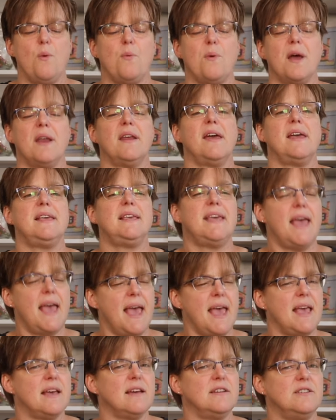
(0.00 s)
when I
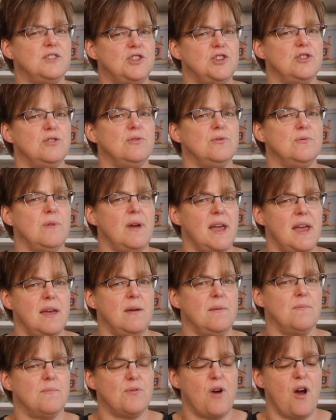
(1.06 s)
can't do
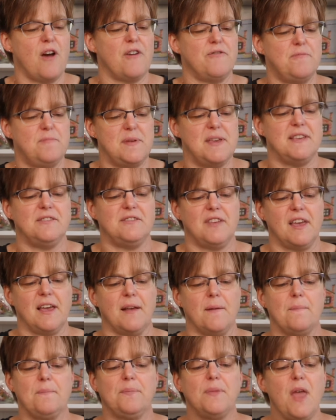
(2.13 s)
improv
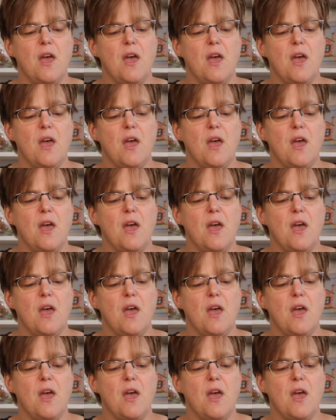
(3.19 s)
piecing?